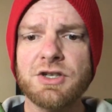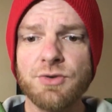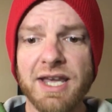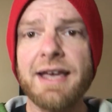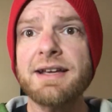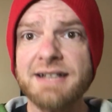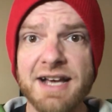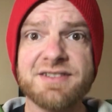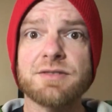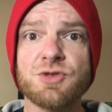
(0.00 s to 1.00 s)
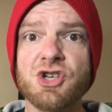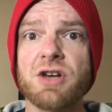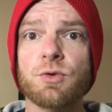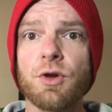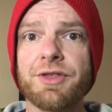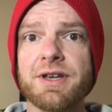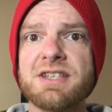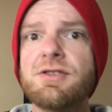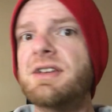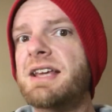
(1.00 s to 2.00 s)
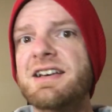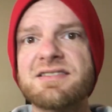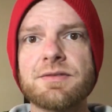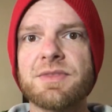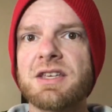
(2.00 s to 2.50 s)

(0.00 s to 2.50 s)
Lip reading: you can ask them general things. You can ask them